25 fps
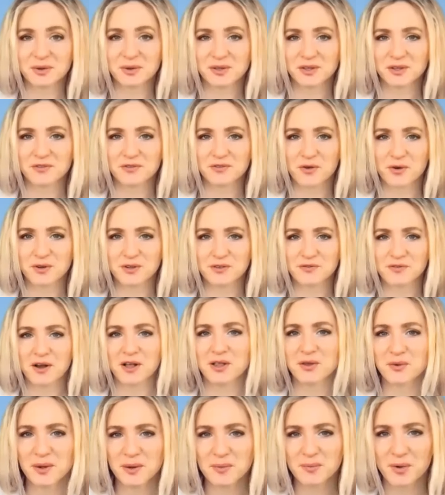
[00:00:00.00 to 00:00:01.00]
We'll look forward to
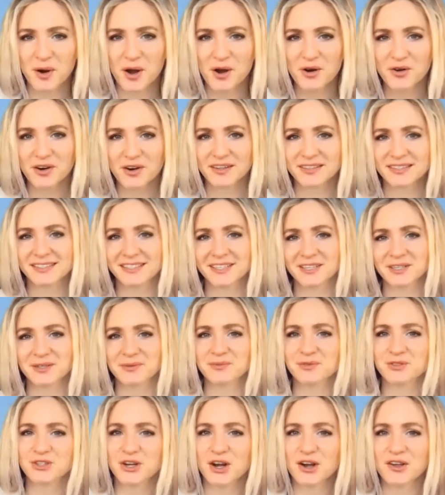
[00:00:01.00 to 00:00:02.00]
following progress
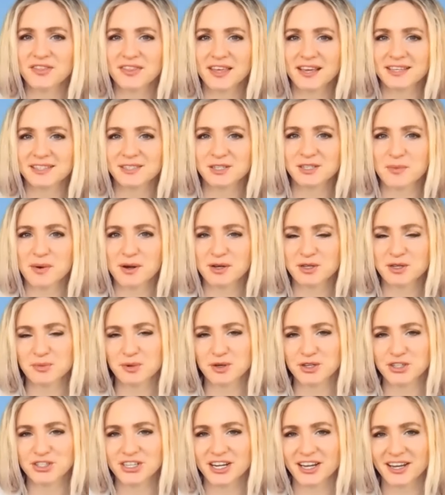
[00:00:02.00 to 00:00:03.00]
here. John, thanks so much.
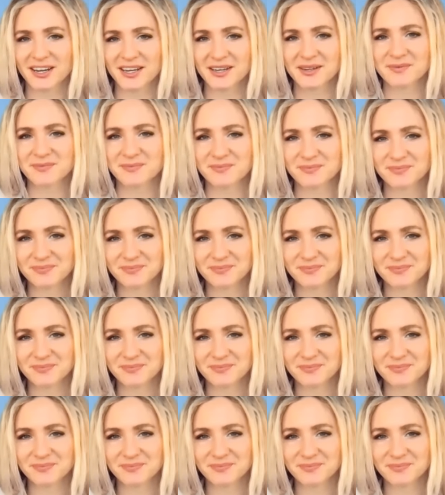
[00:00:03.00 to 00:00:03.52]
Appreciate it.